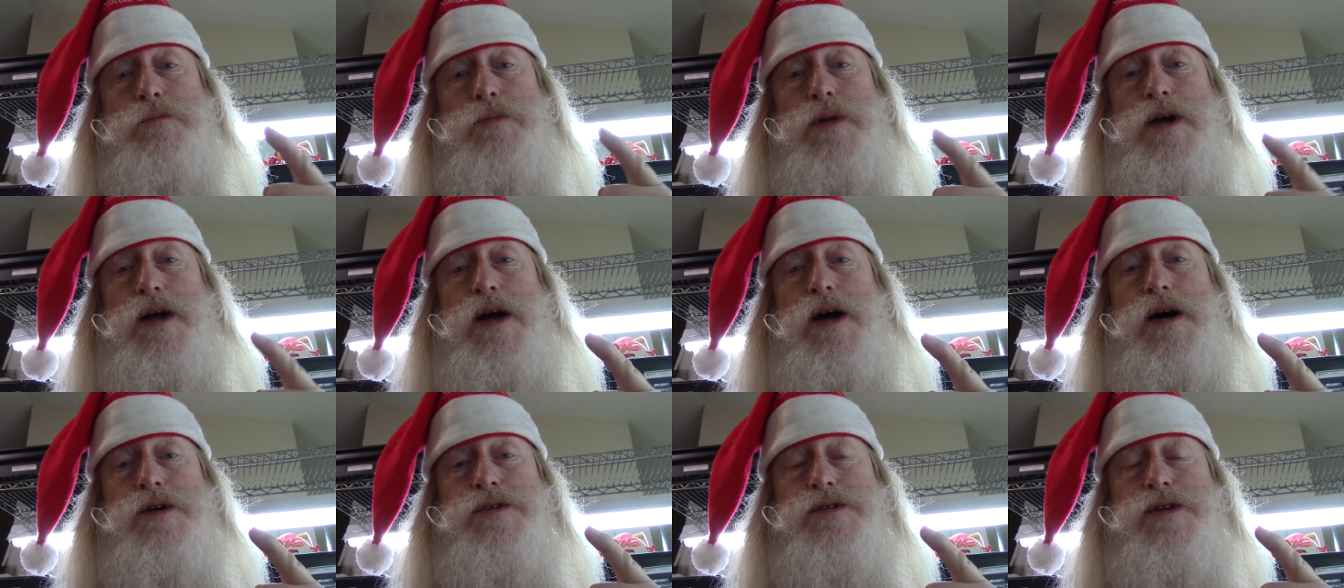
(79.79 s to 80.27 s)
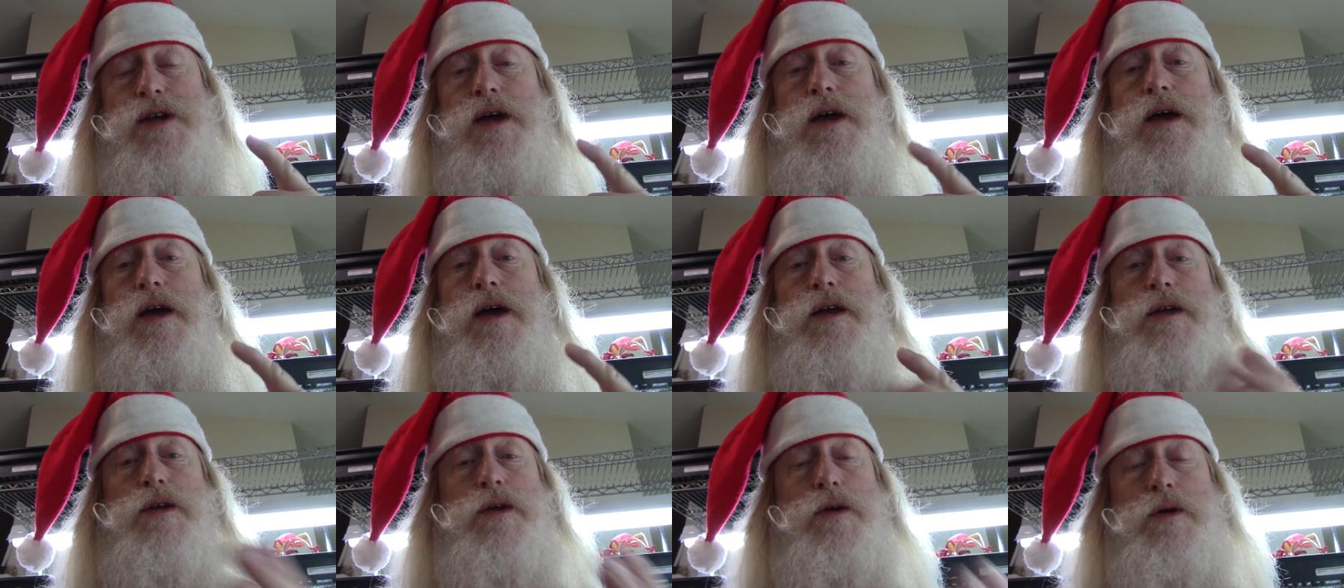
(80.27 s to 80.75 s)
because
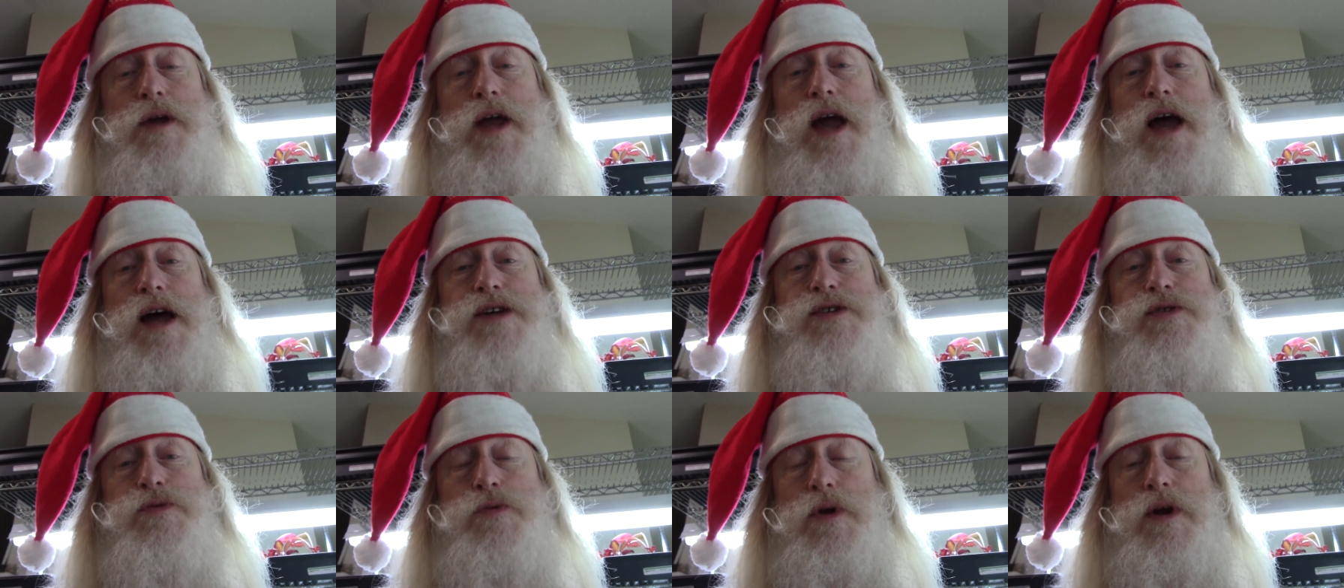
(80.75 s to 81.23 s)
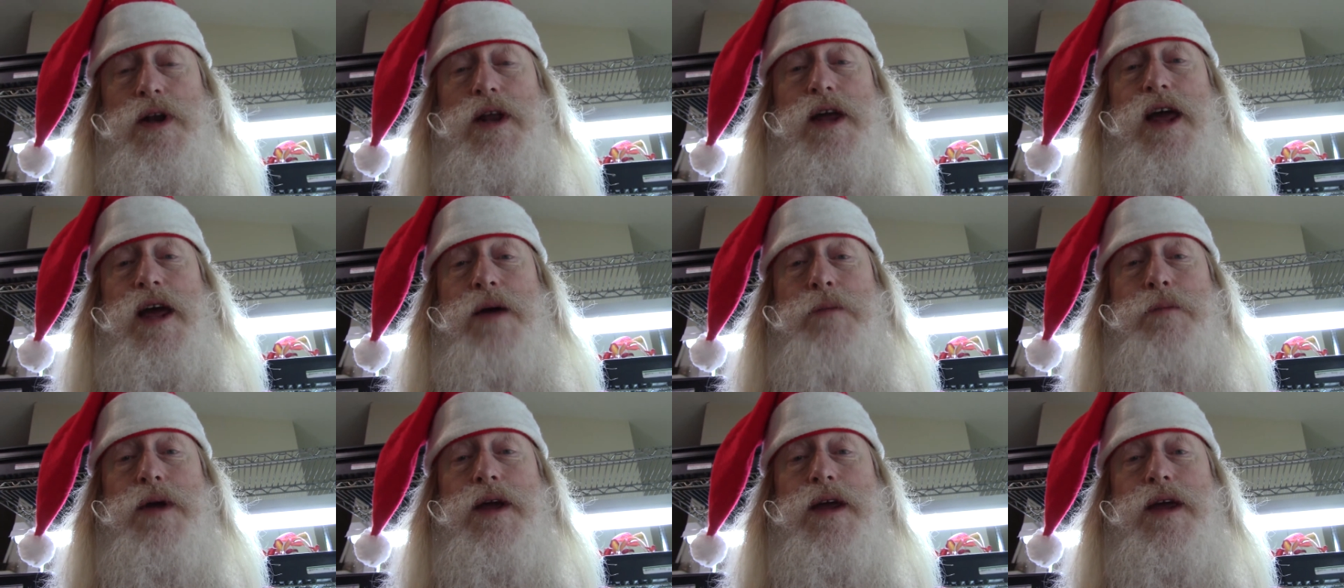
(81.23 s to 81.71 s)
you guys really
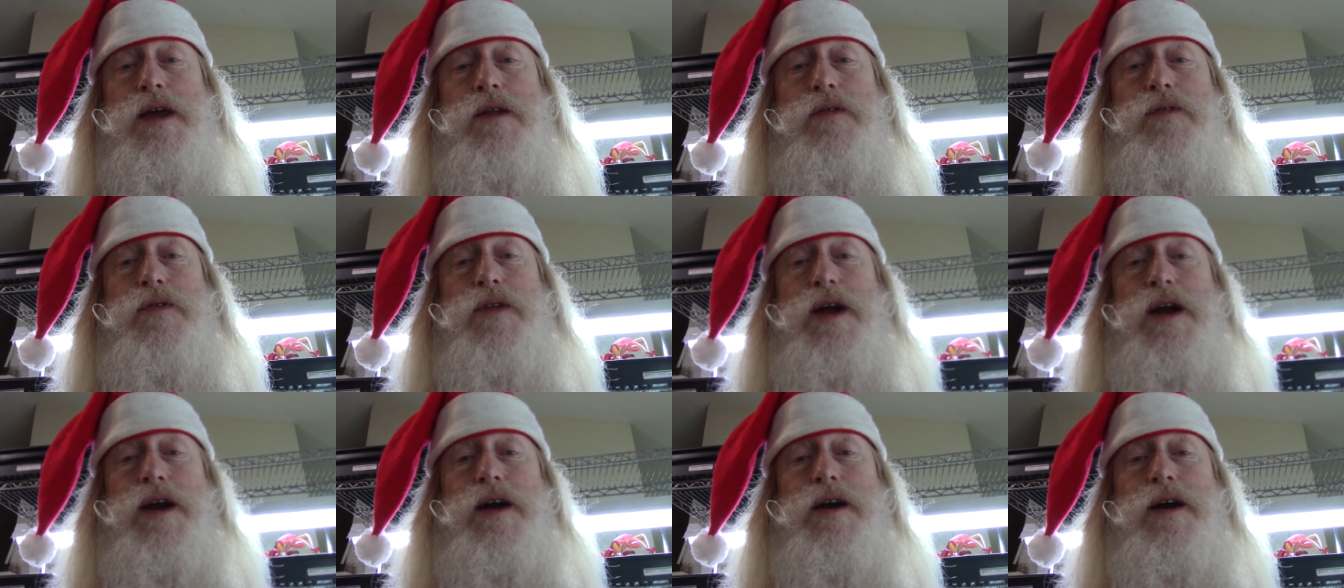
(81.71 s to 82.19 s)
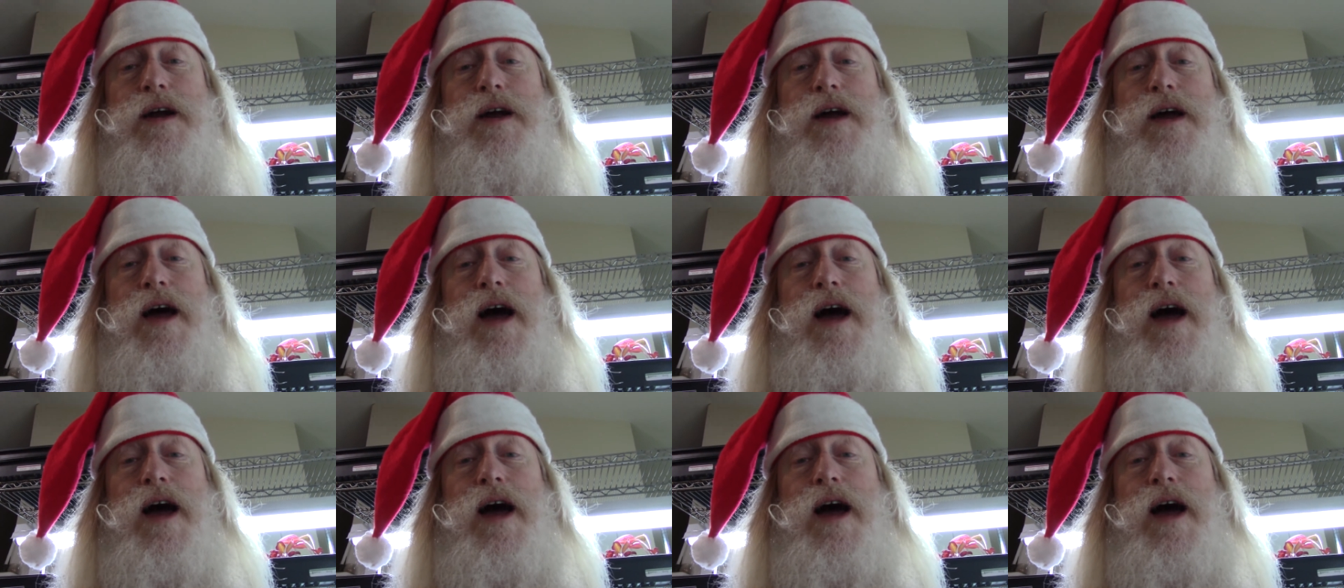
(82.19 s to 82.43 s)
helped me get there.